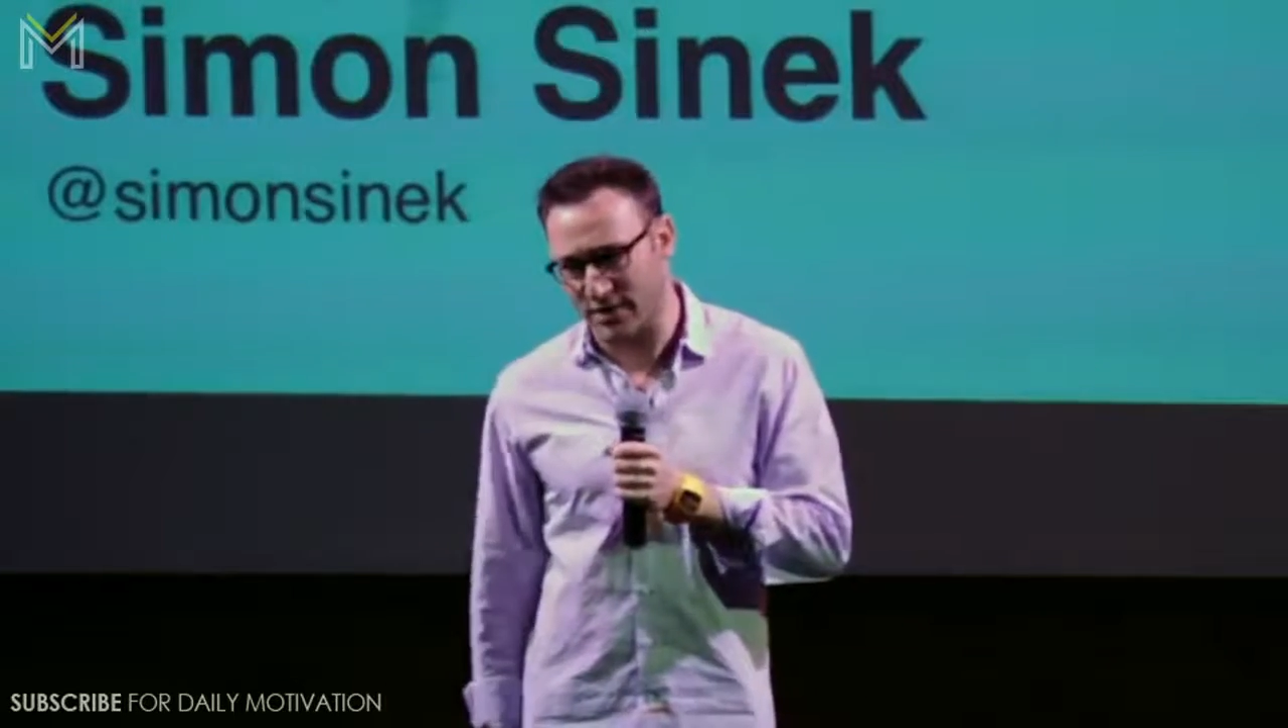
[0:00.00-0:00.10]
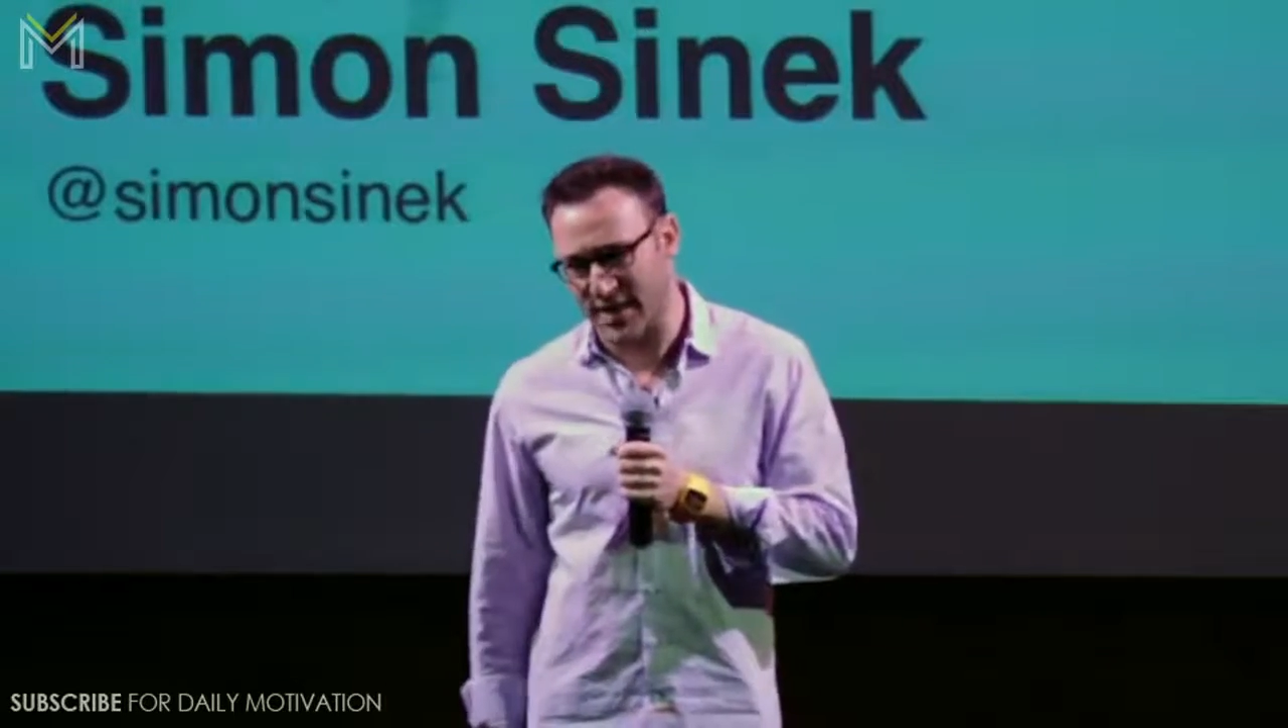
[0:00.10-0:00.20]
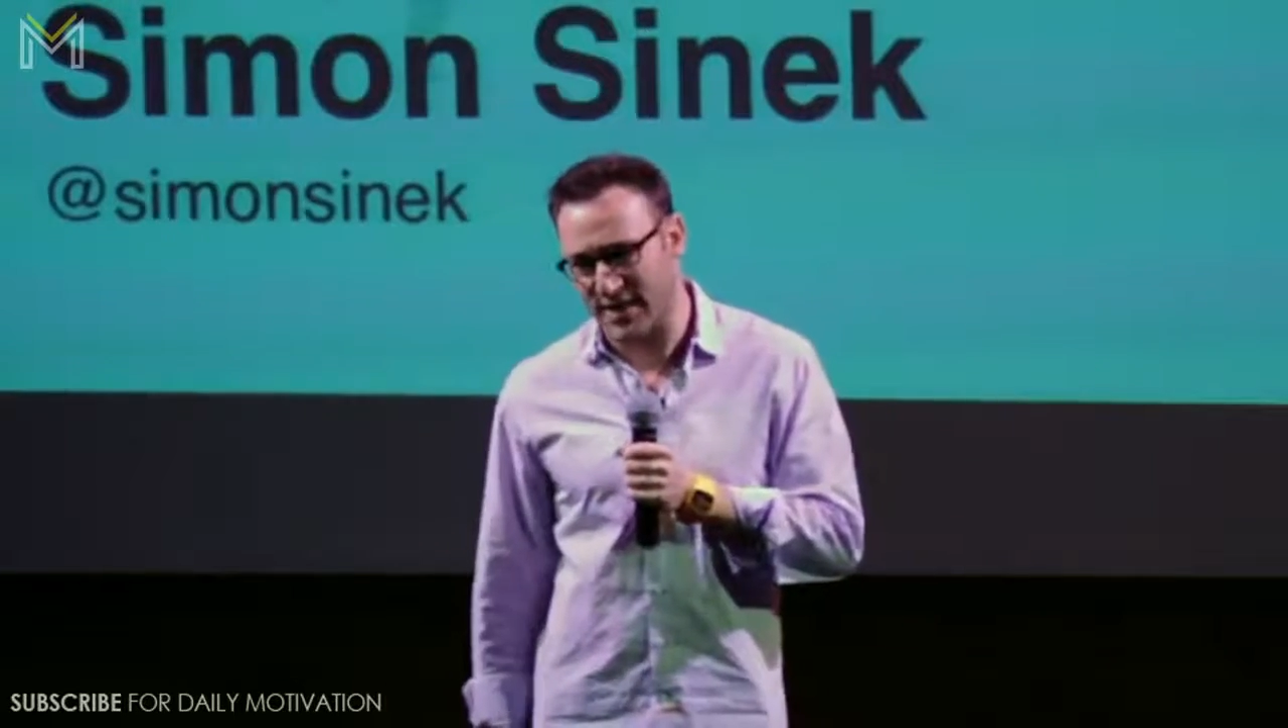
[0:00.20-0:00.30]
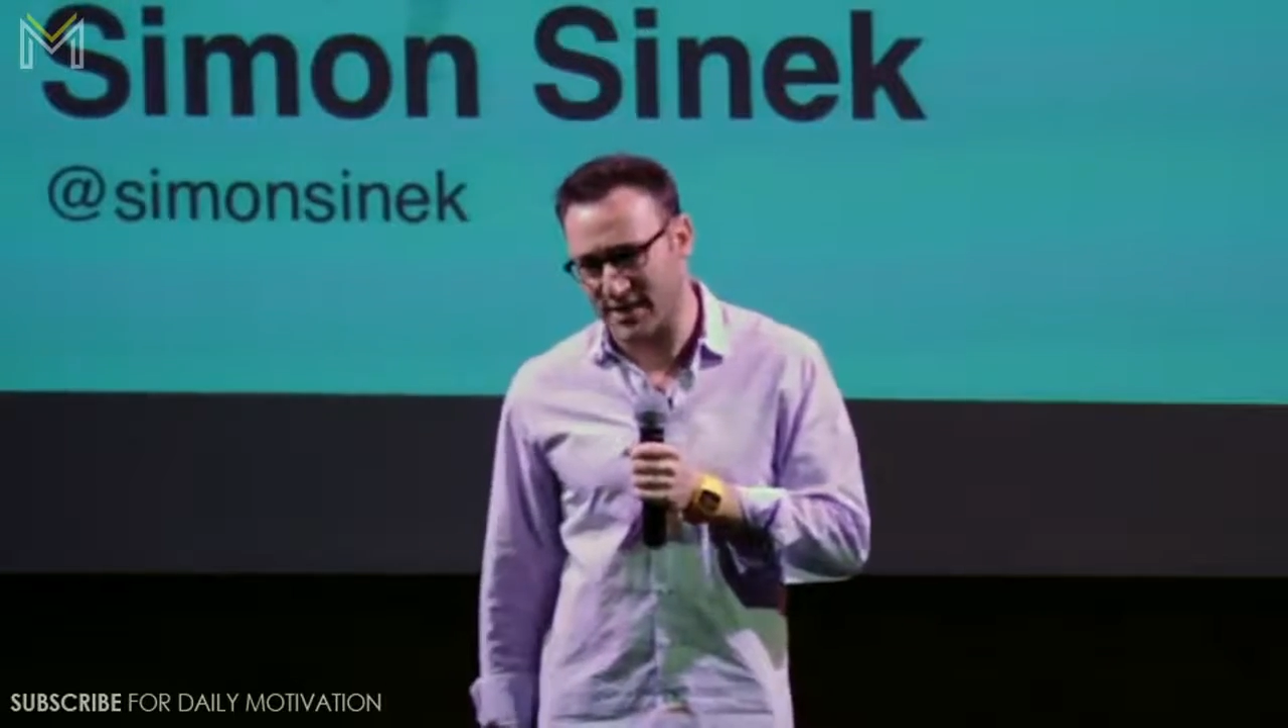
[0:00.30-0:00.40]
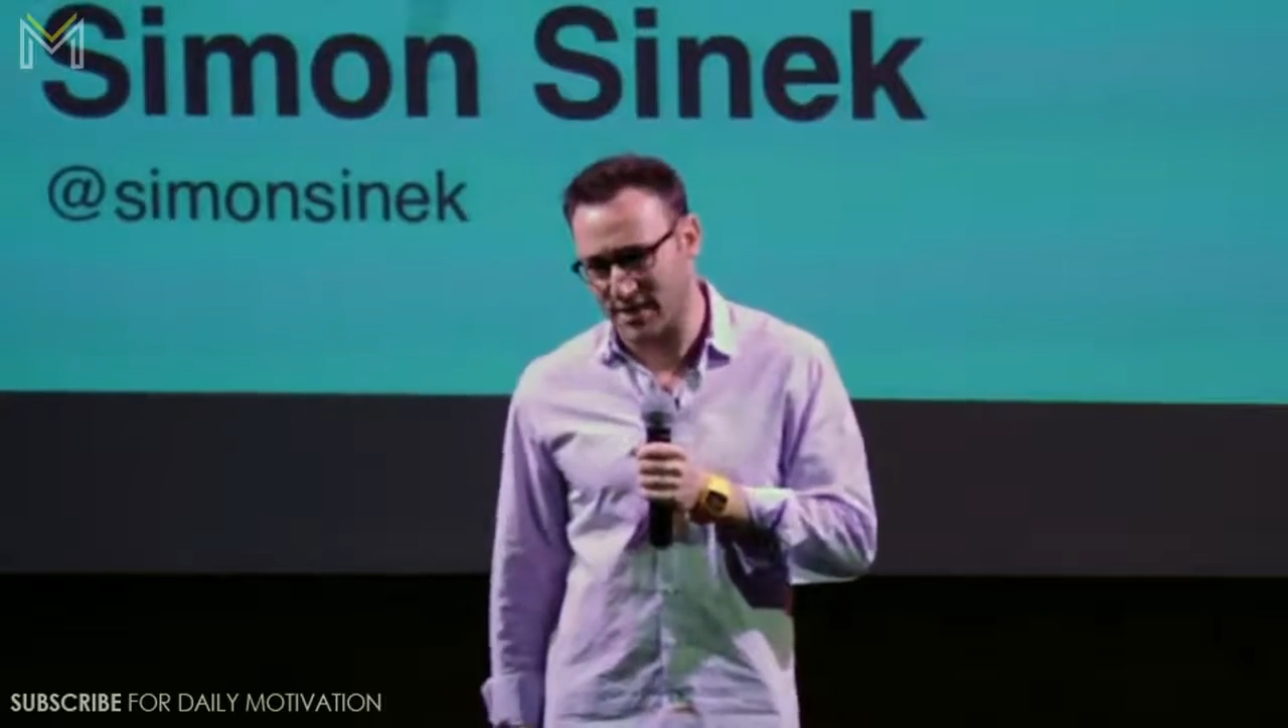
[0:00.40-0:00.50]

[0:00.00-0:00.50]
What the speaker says: deaths